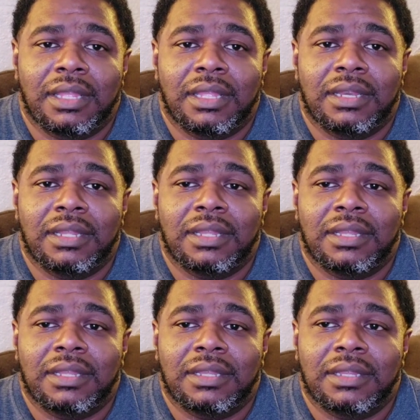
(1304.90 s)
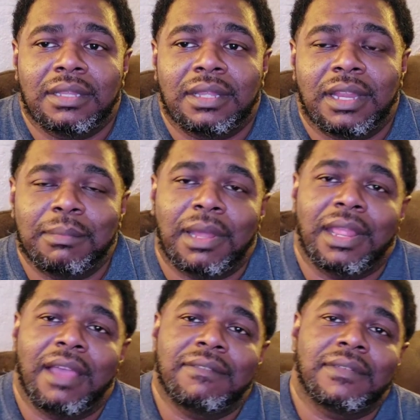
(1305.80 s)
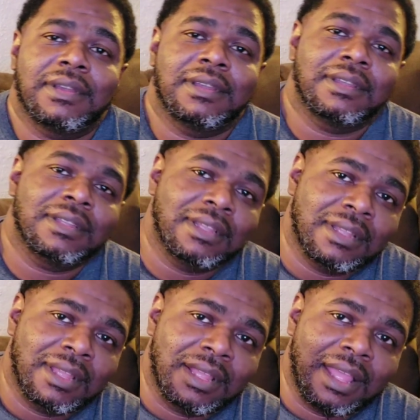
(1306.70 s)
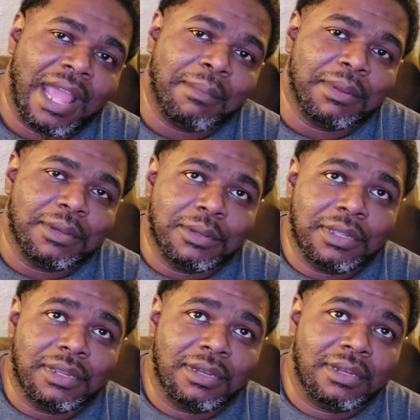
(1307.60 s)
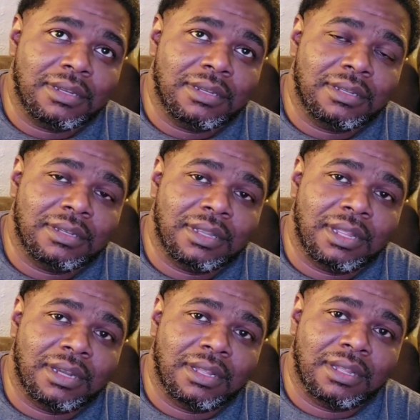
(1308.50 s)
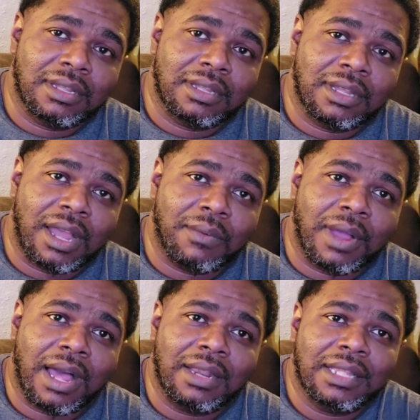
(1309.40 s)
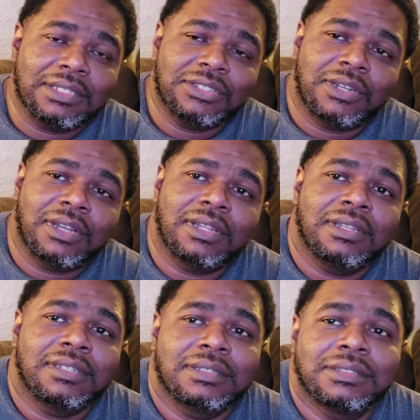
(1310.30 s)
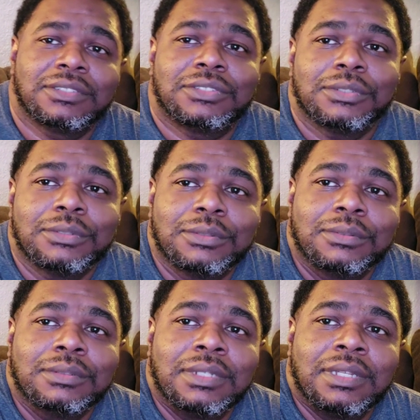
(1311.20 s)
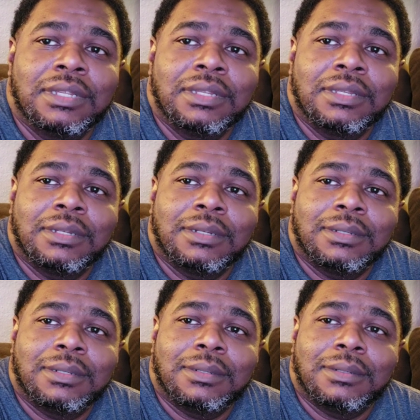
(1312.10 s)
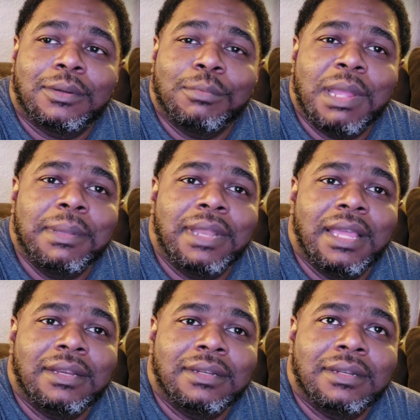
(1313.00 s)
And everybody have fun. Happy New Year. And I will holler at y'all soon. Or maybe later.